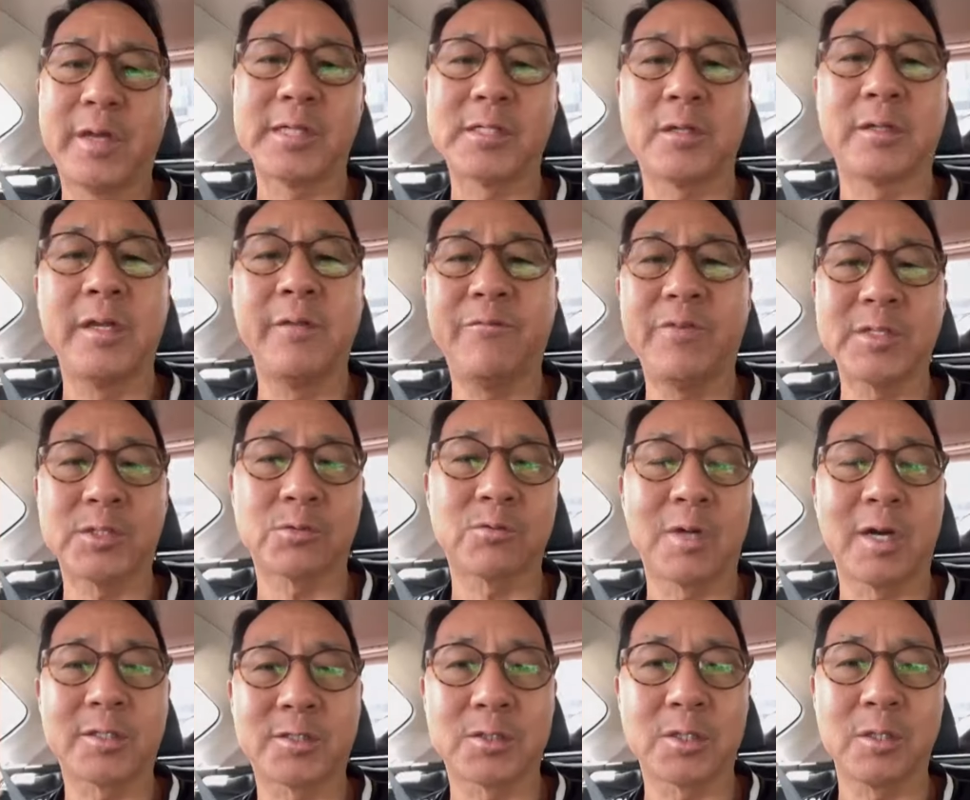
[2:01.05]
on
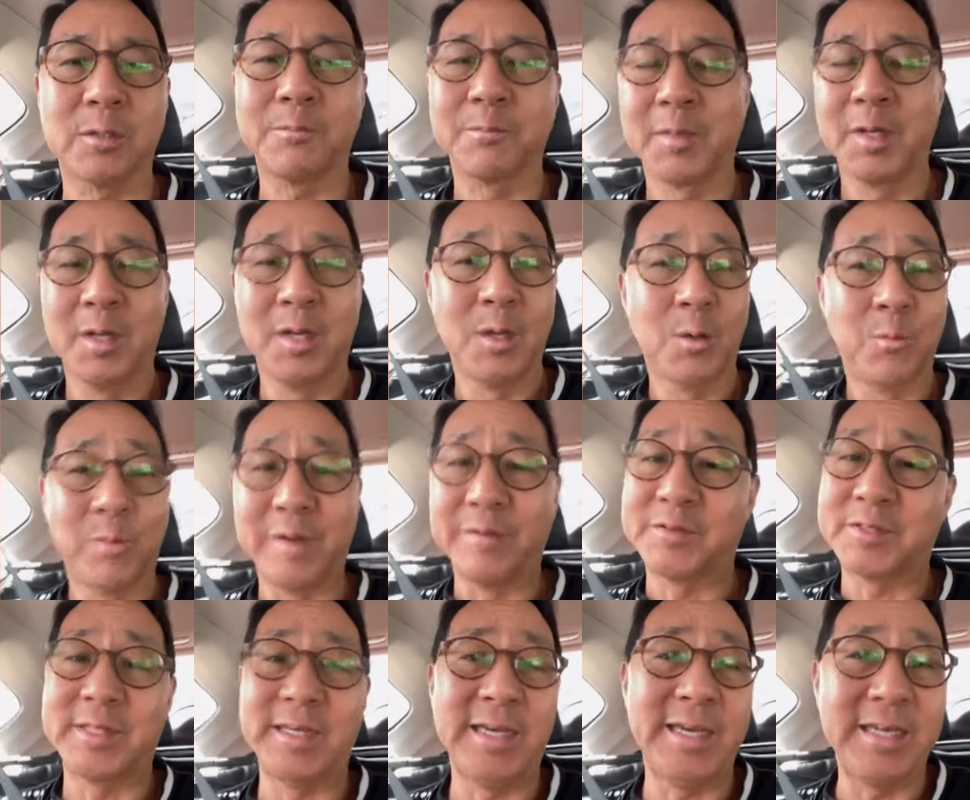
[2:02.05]
infrastructure We've
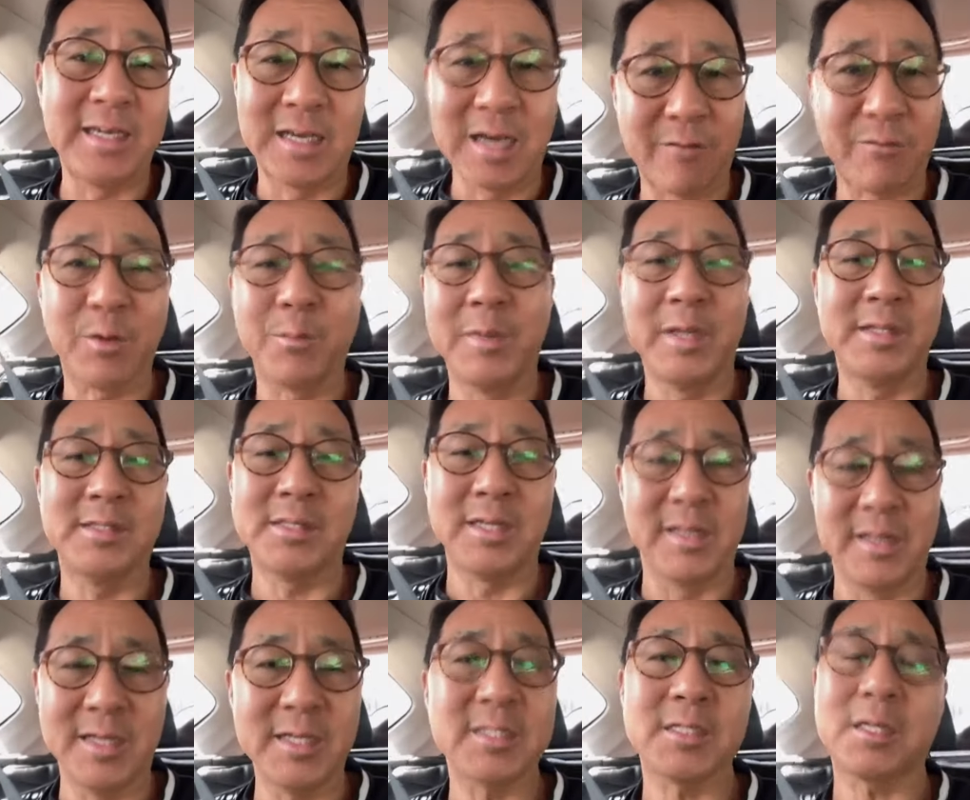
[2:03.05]
seen governments
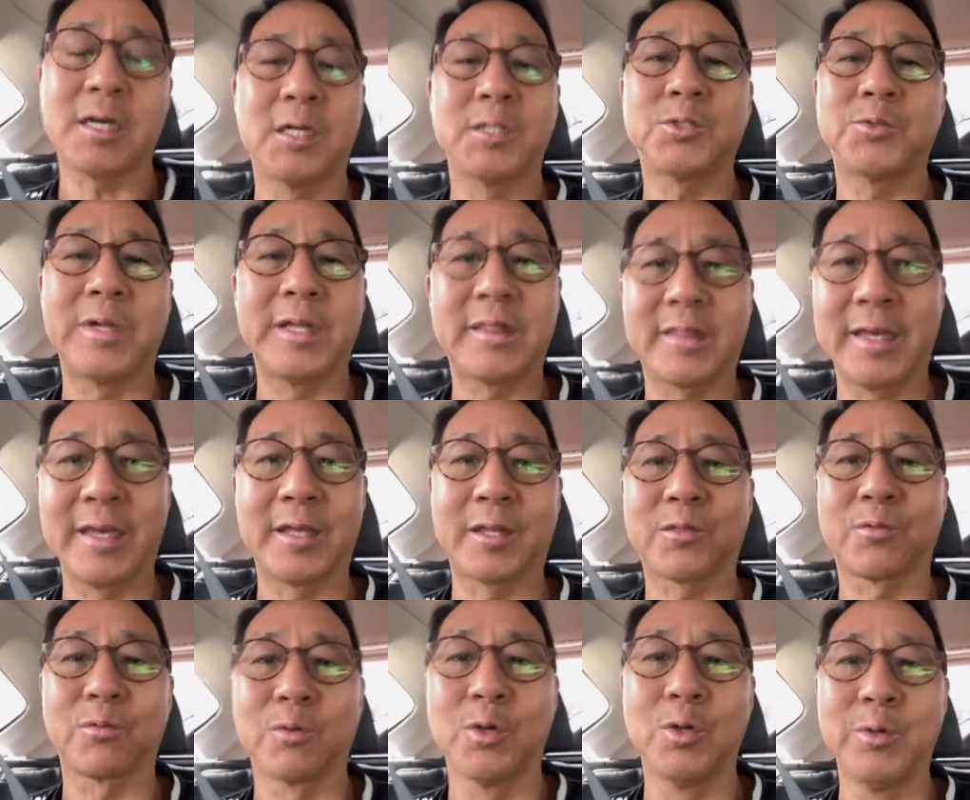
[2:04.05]
in this country think
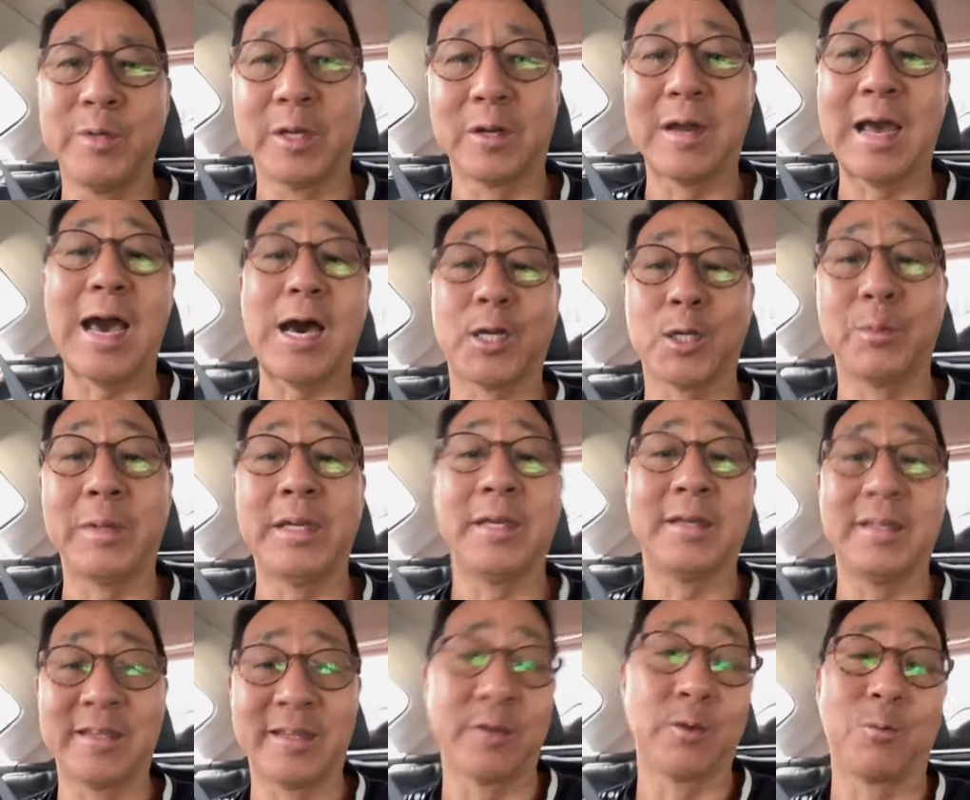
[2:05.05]
through, you know, how do we,
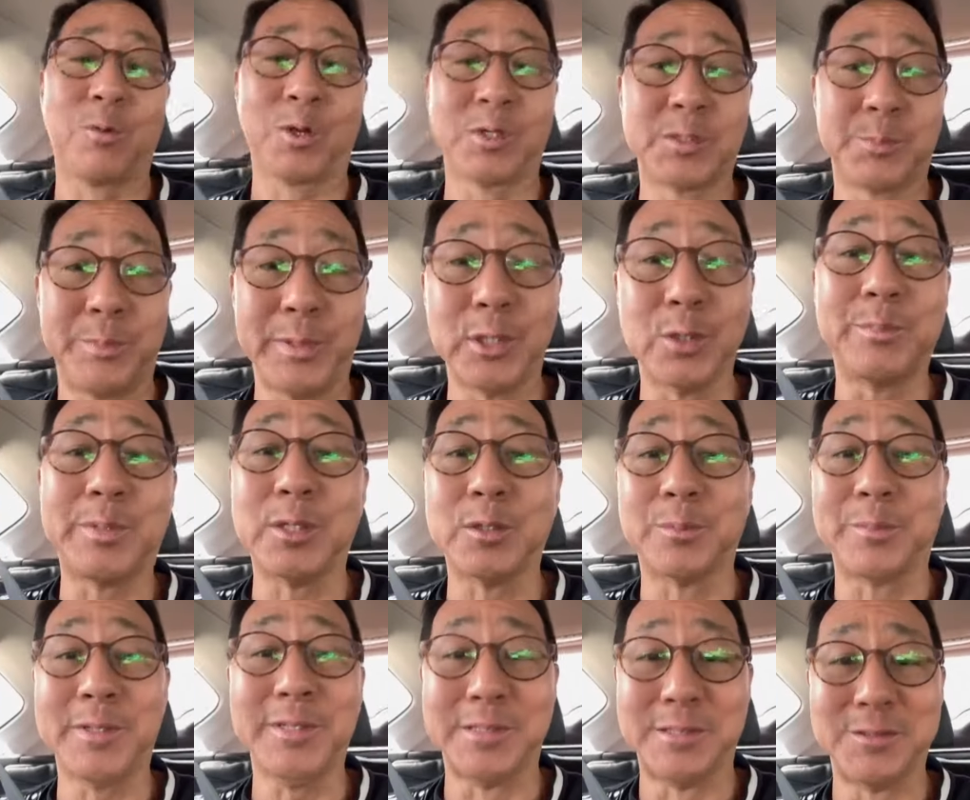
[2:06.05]
in their words, build, build,
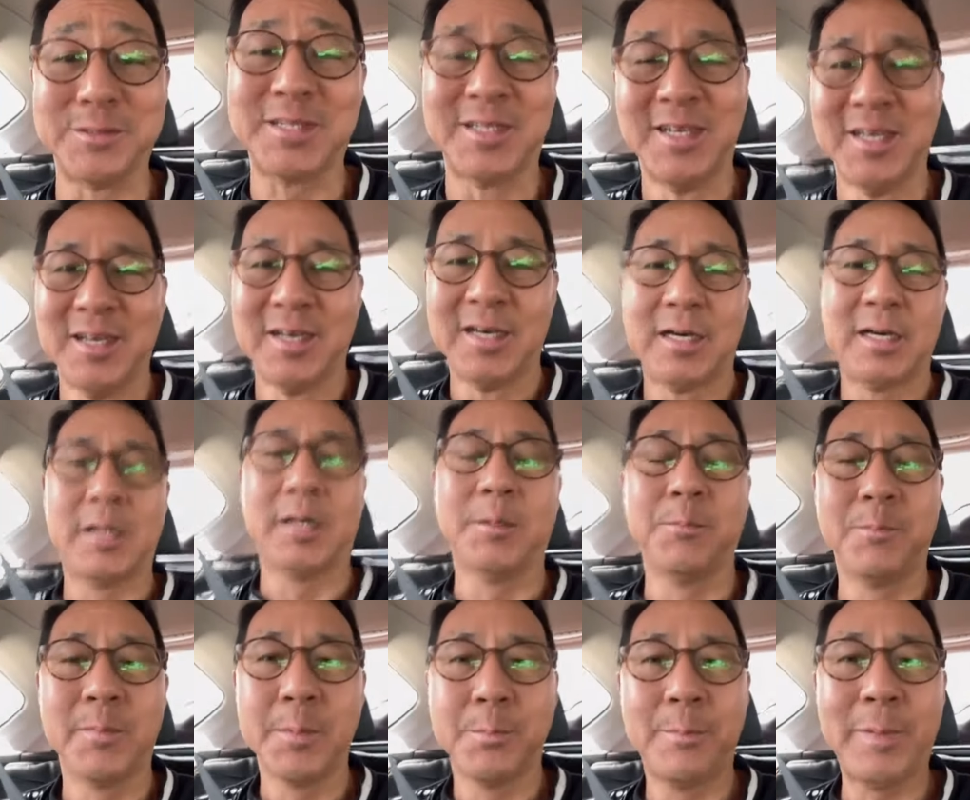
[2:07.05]
build. Um,
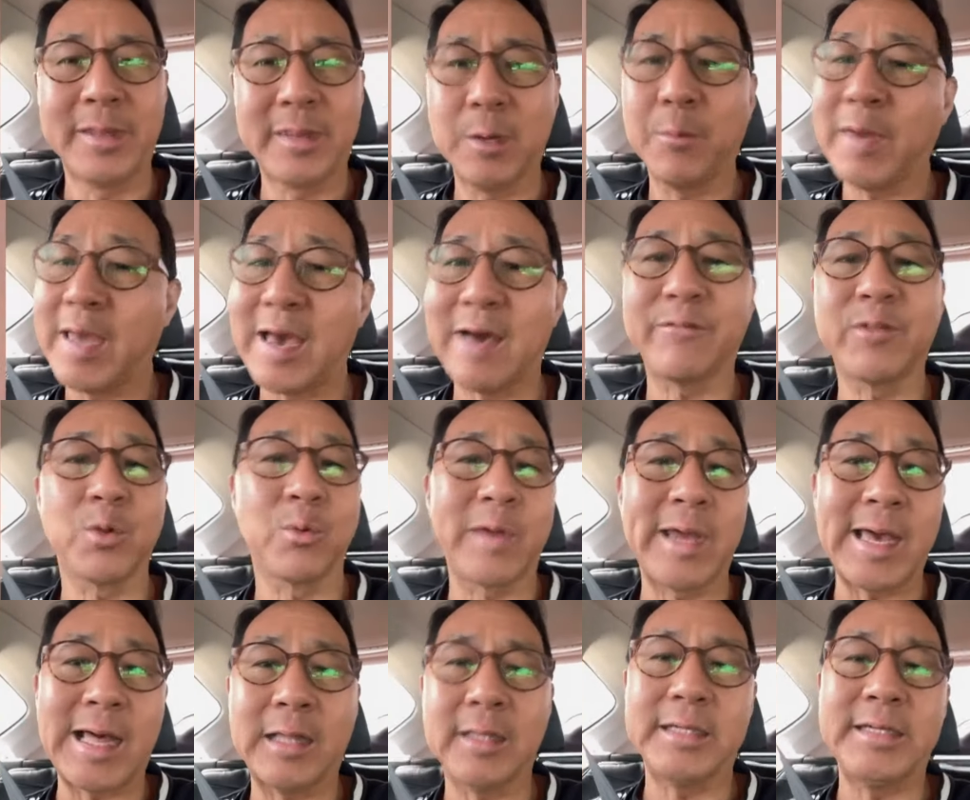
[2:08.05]
but then we have the
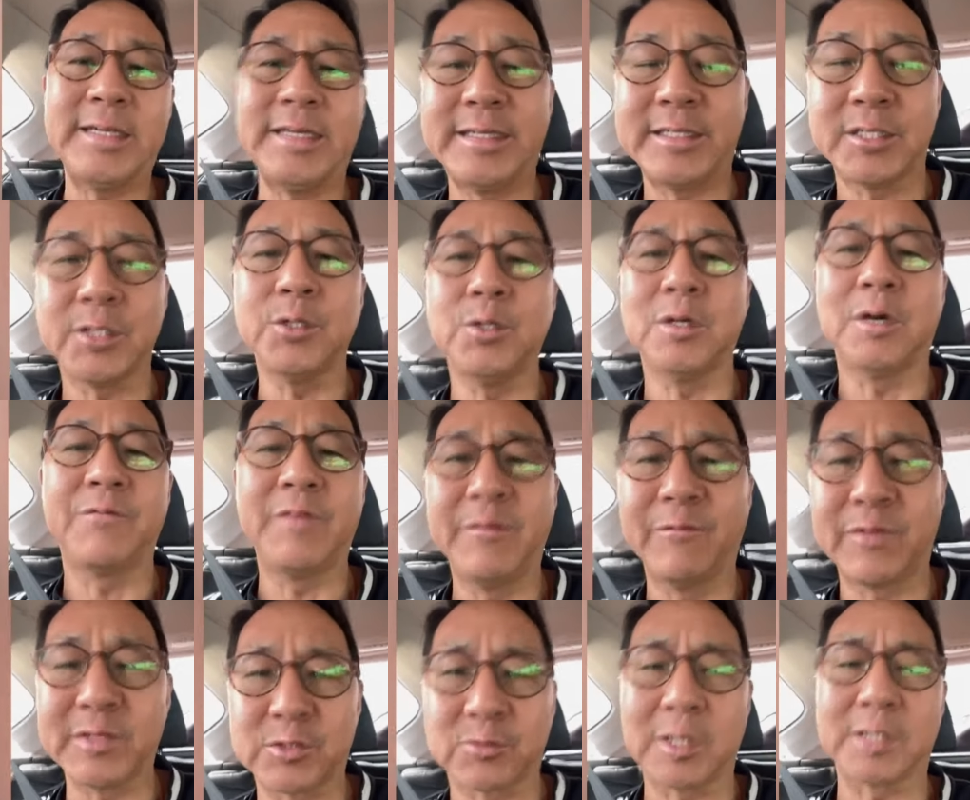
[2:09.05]
reality too of
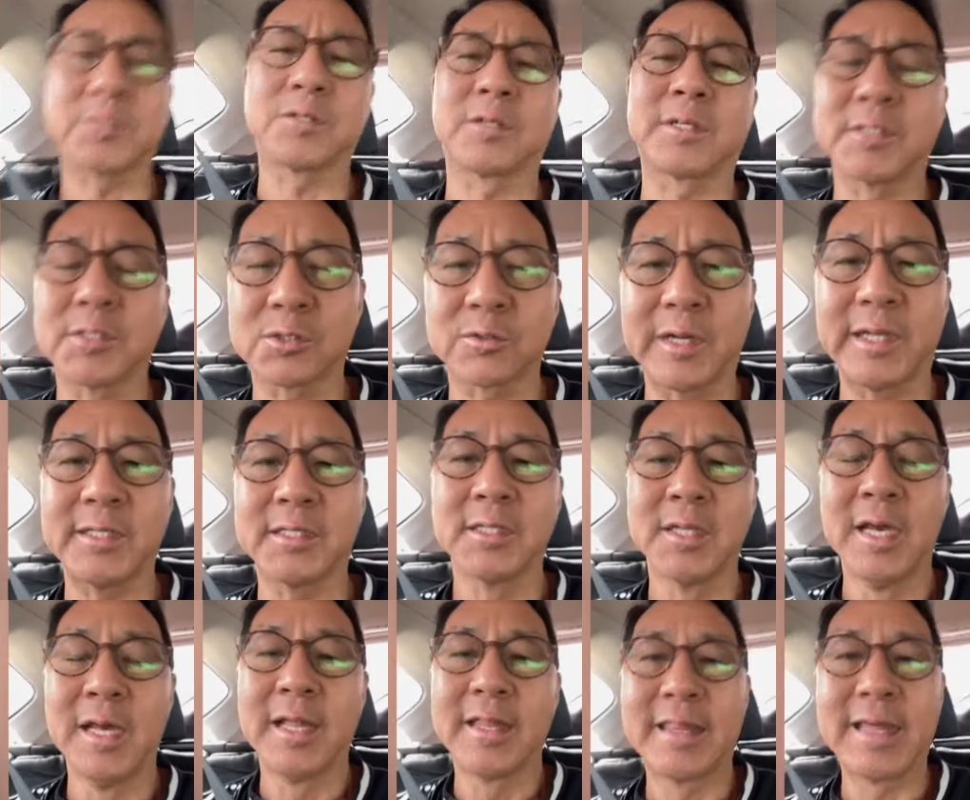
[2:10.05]
infrastructure constraints
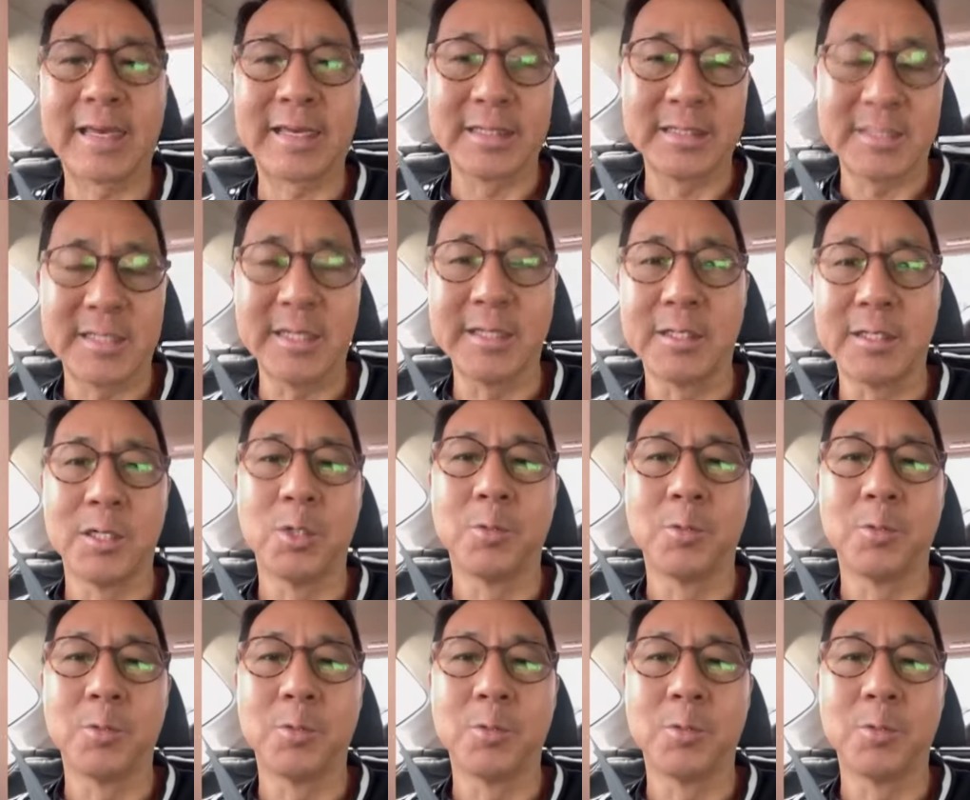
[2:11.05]
that continue.